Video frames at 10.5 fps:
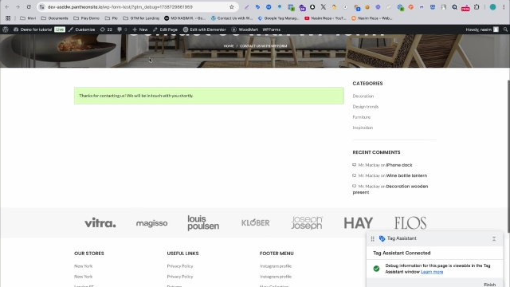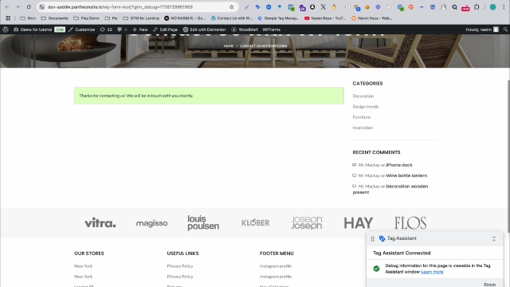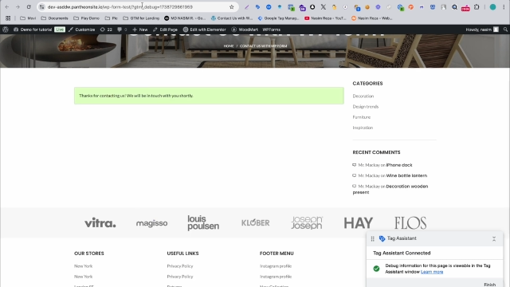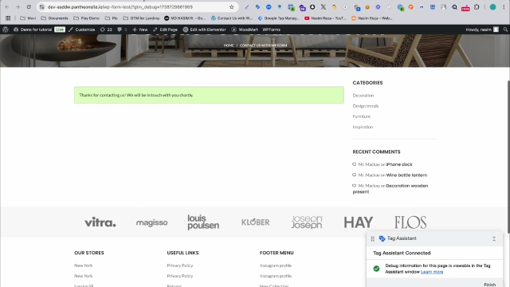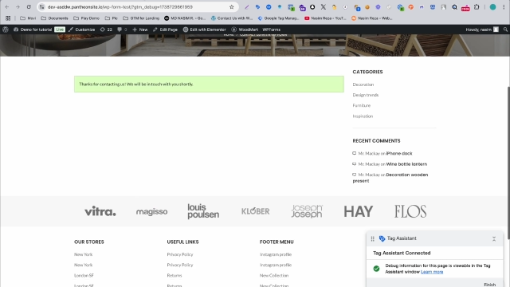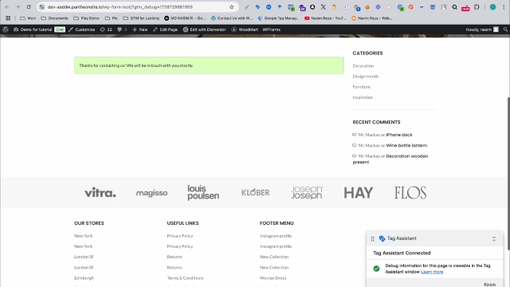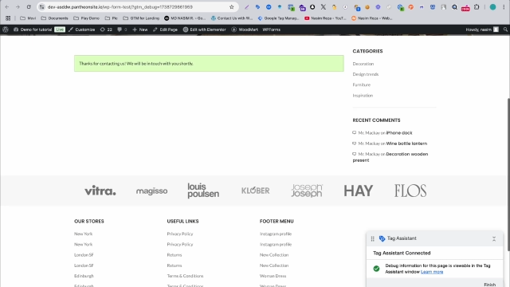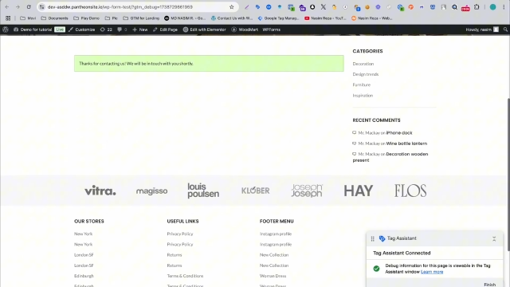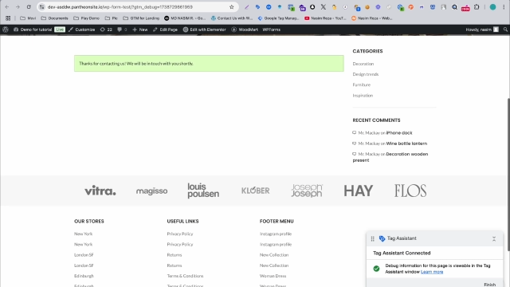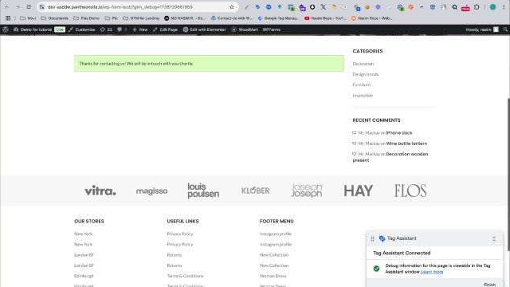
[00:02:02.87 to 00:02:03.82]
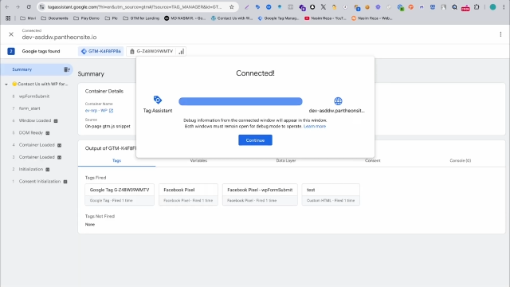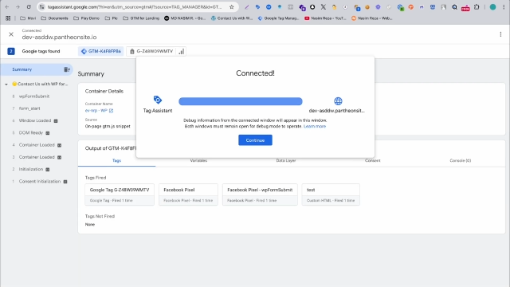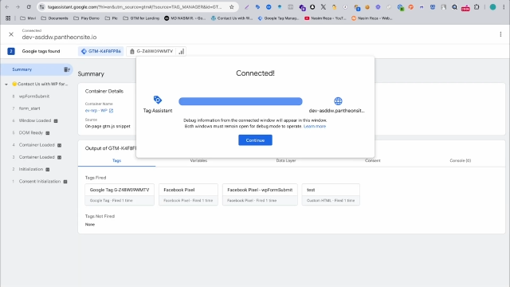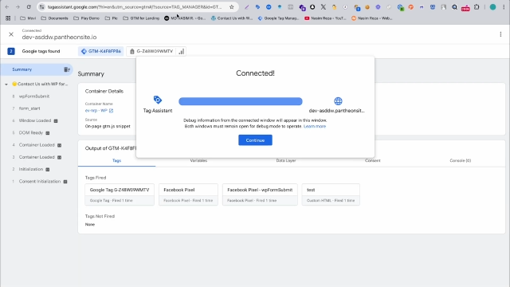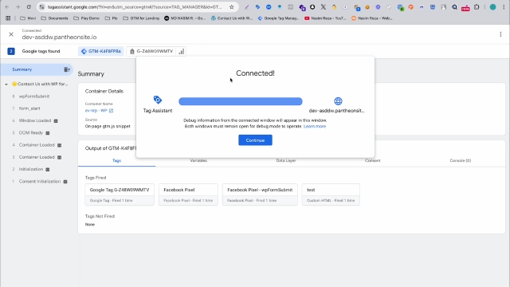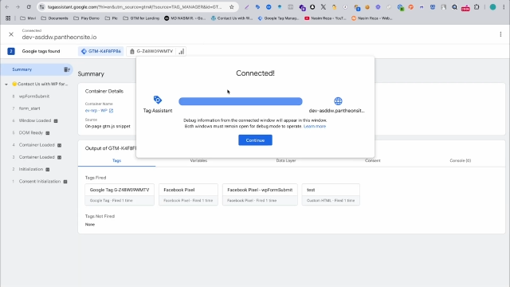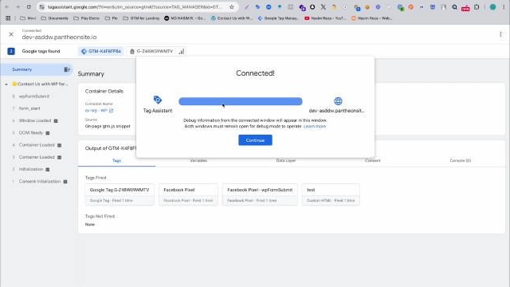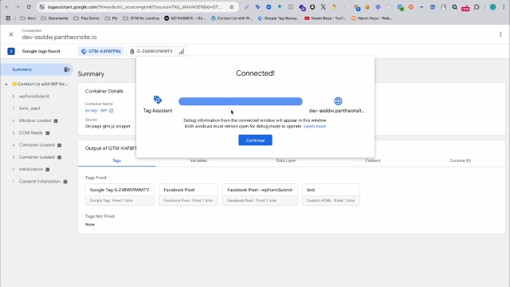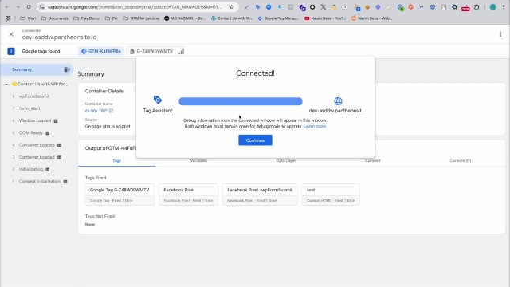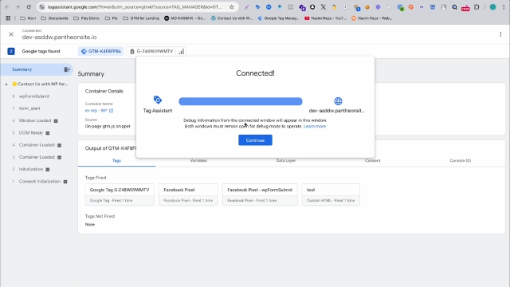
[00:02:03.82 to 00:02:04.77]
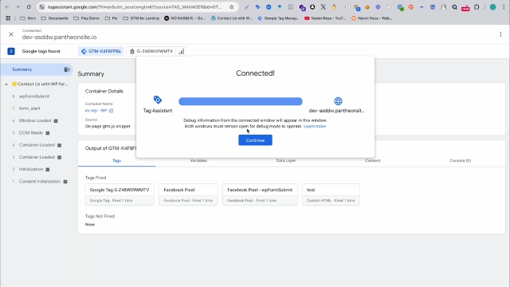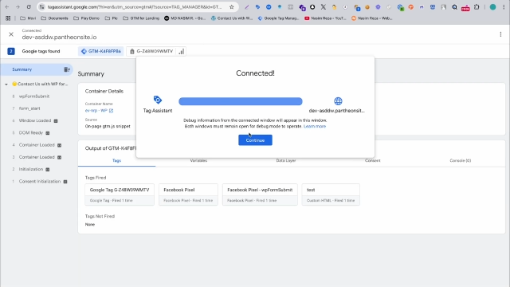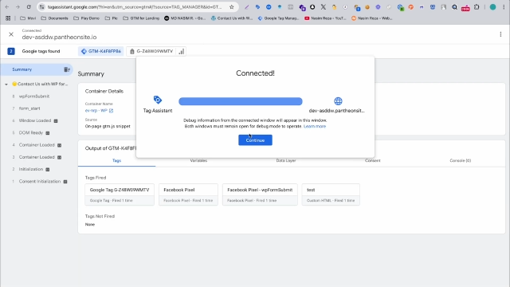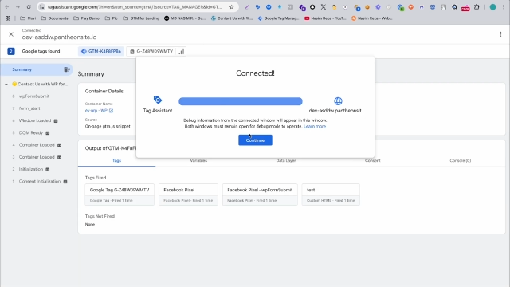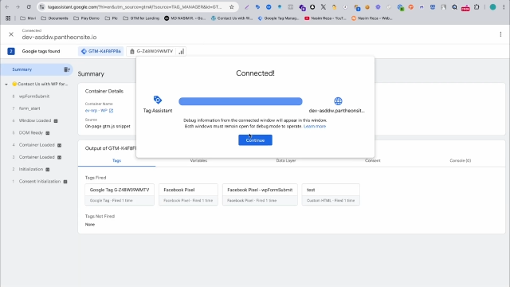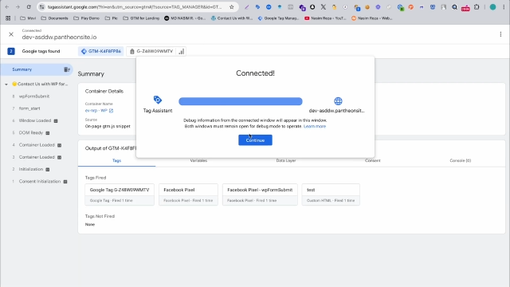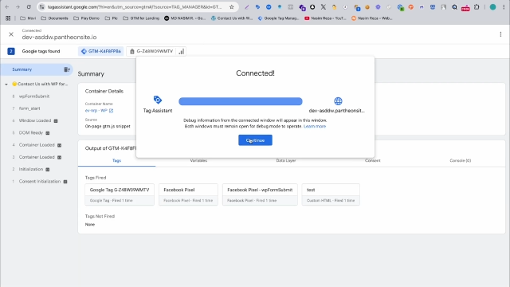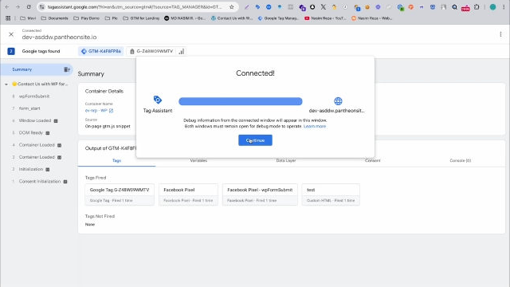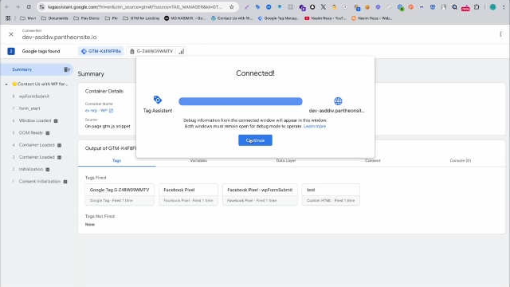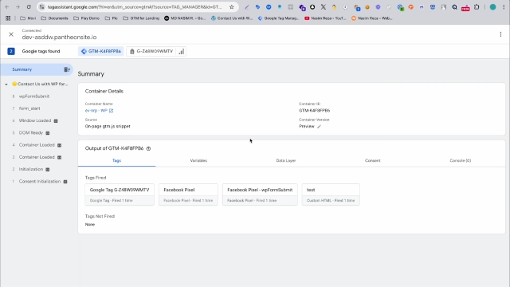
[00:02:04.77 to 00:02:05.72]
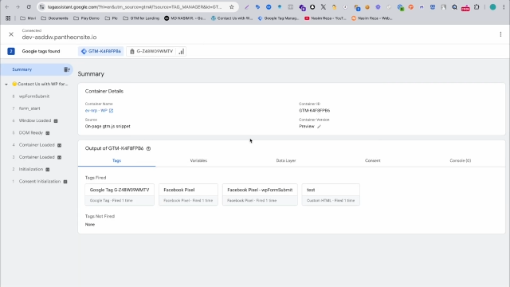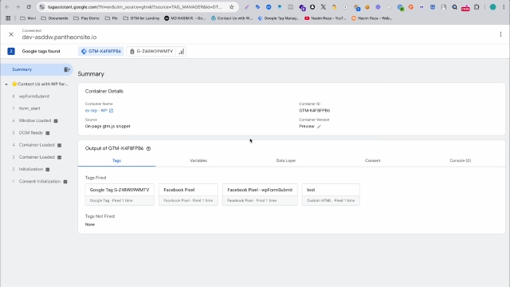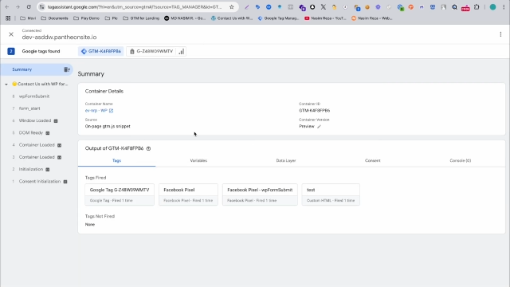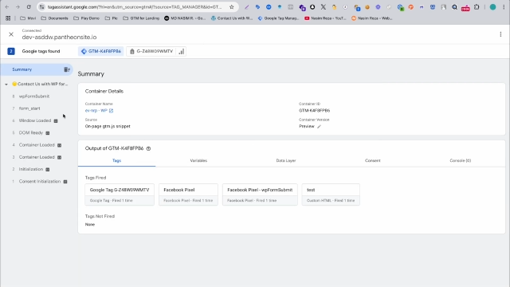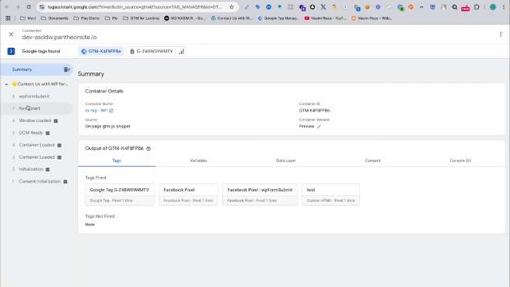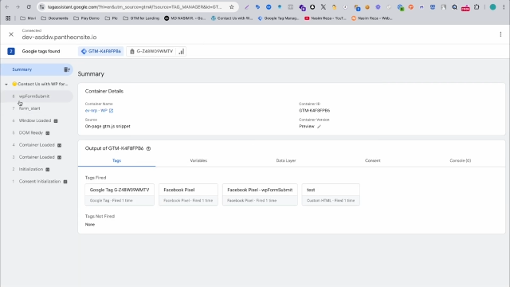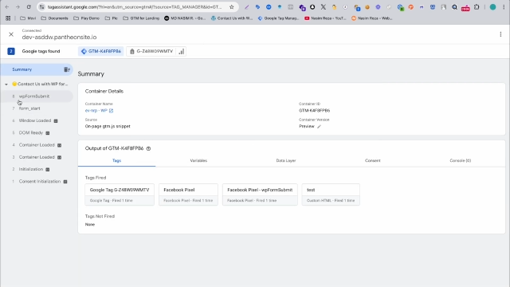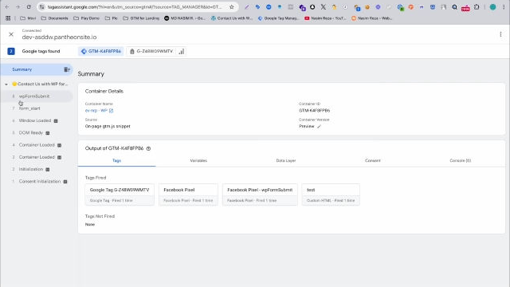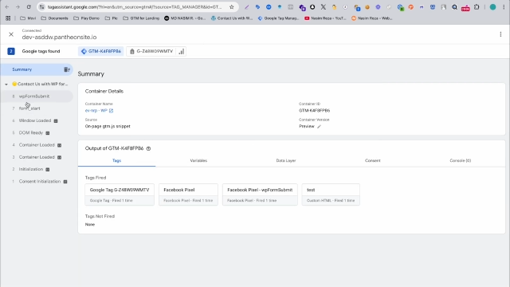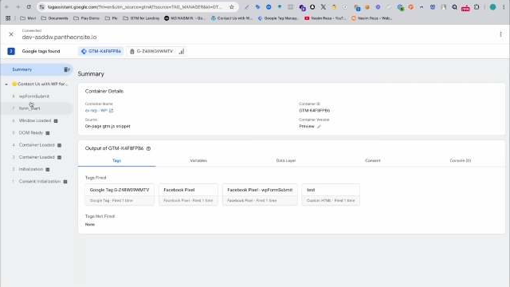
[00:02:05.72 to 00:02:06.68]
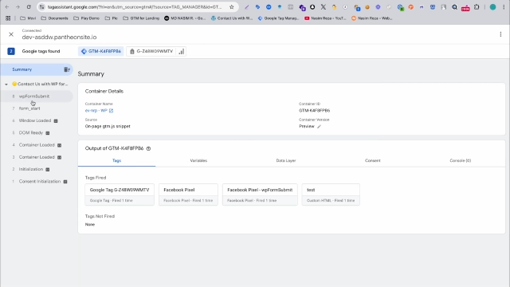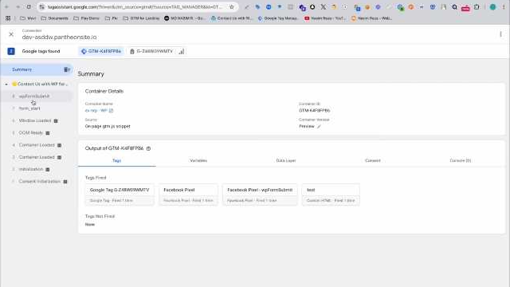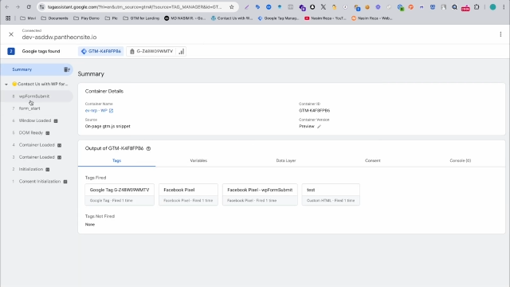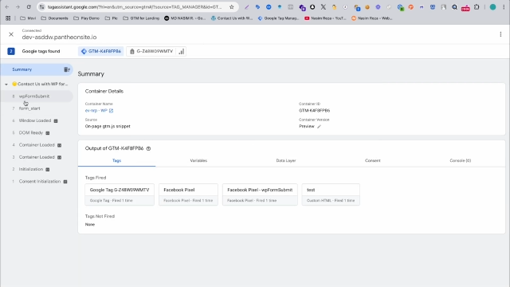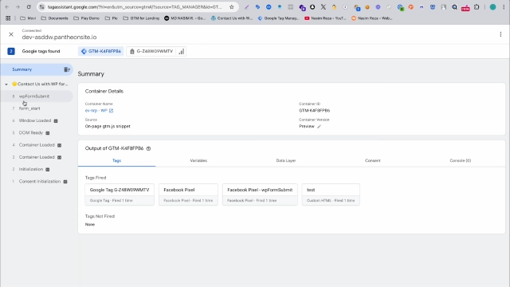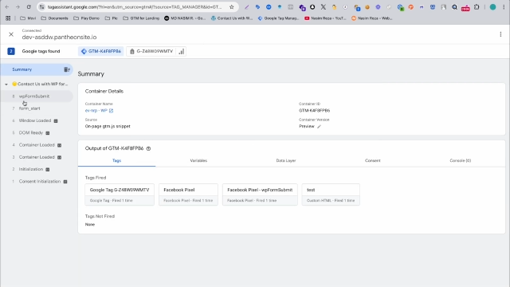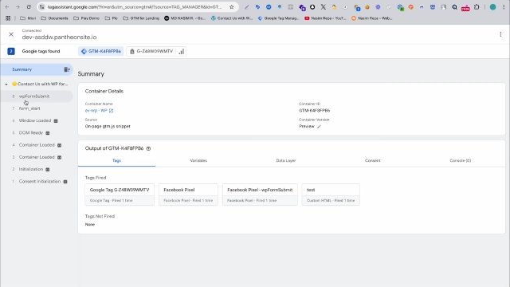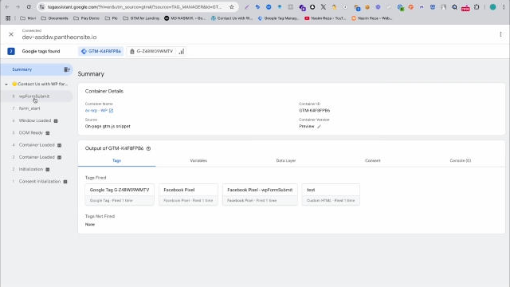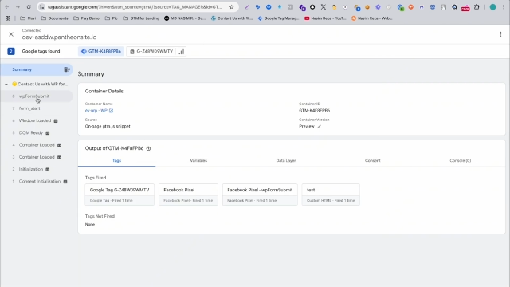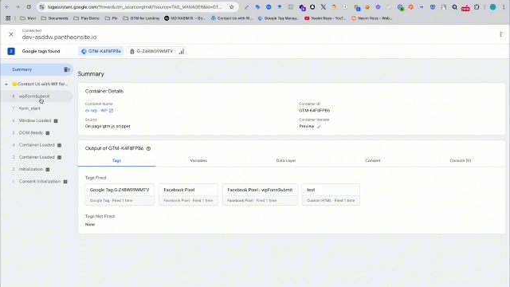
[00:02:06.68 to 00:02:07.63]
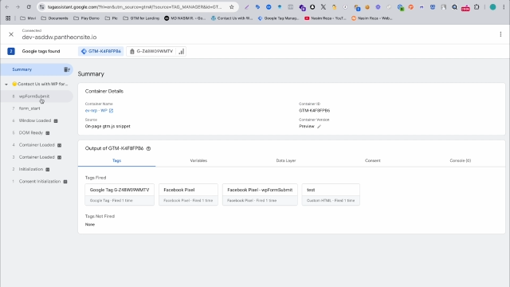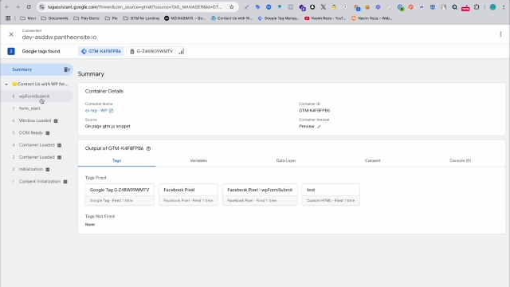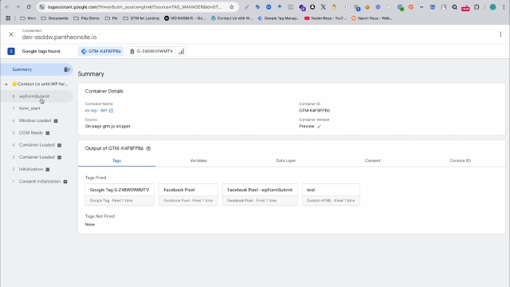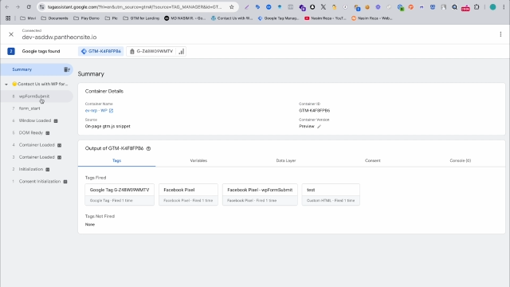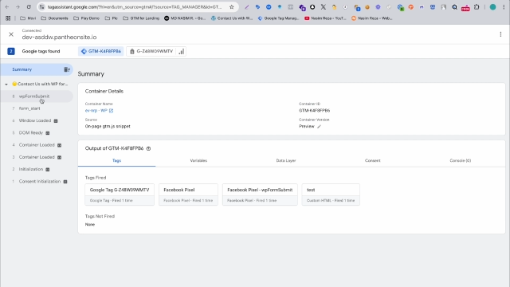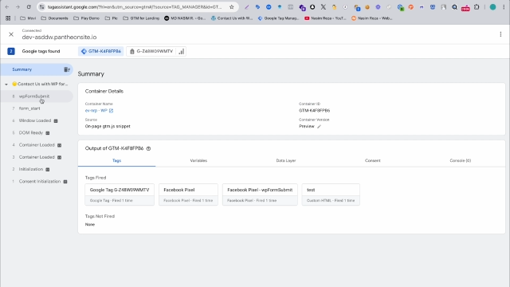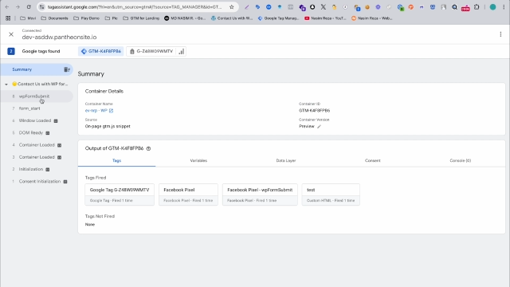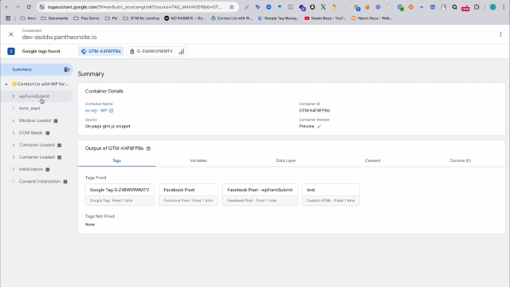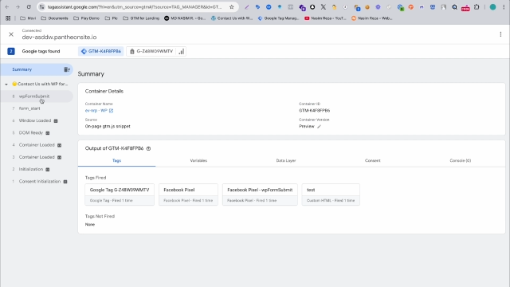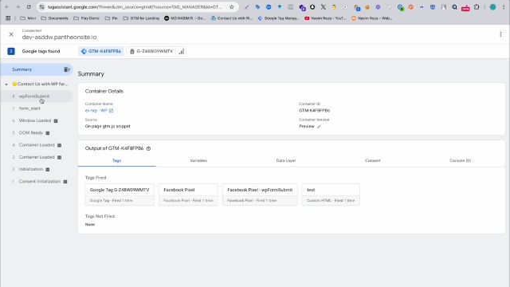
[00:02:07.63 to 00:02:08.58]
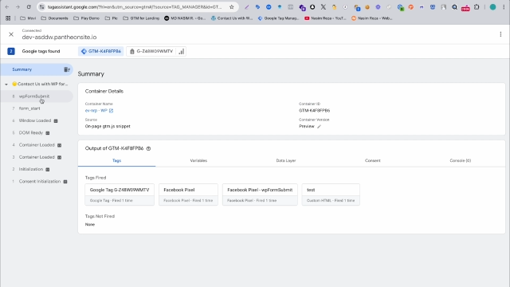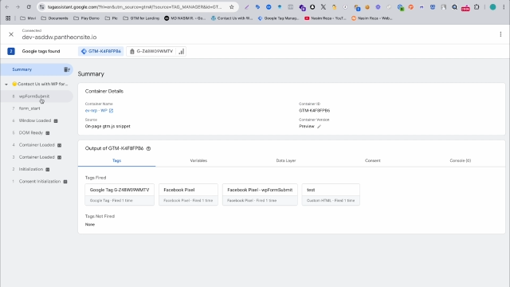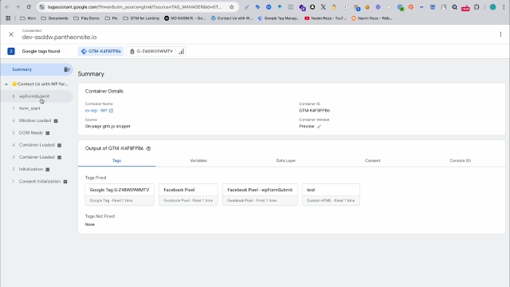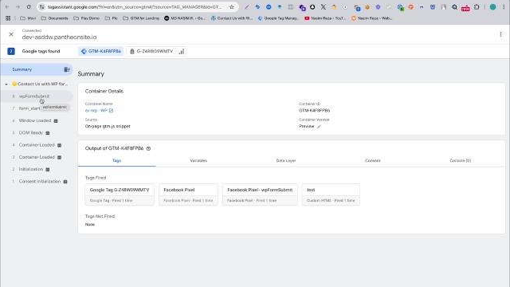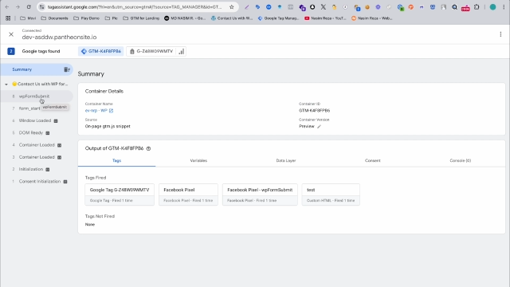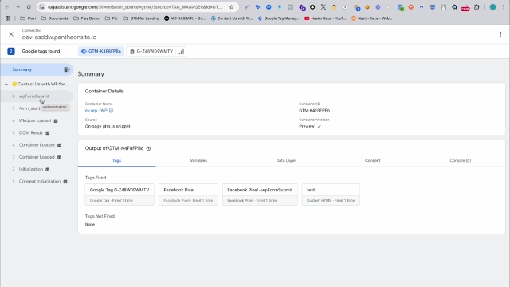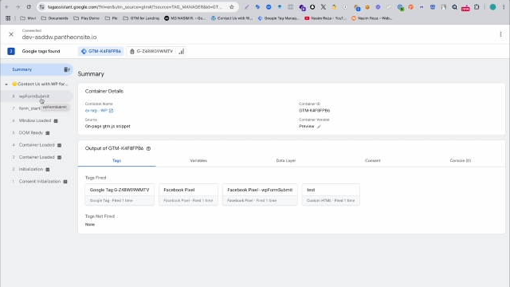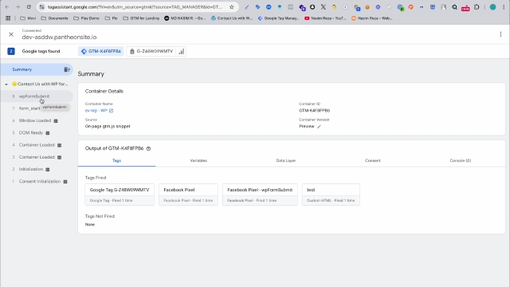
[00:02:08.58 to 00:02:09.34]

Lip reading: (no speaker visible)